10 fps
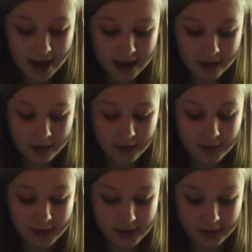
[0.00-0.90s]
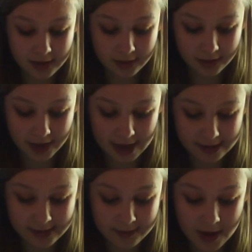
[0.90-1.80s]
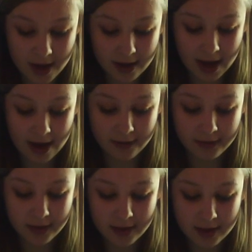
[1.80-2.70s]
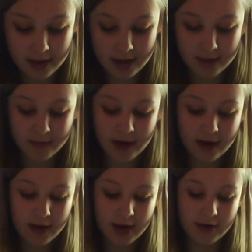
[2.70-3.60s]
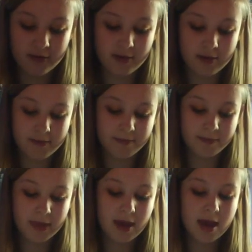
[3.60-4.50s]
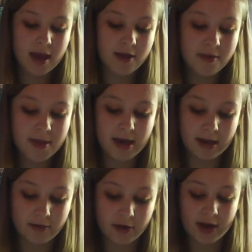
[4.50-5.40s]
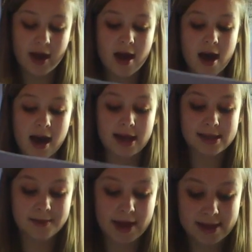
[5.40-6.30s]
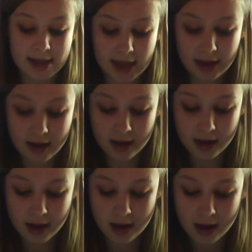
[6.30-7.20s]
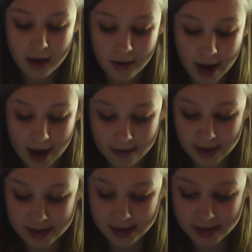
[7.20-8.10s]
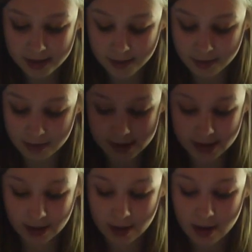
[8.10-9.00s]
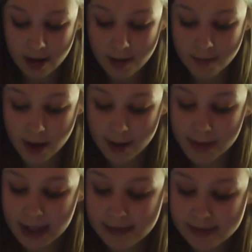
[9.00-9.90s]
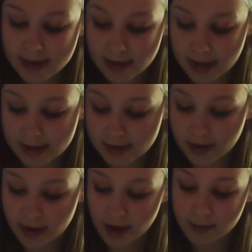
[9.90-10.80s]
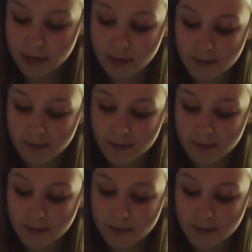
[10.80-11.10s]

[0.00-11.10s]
In the corridor at the courthouse, Bert, Carol, Hiram and Leroy are debating how they should stop the wedding. Bert believes that they screwed up,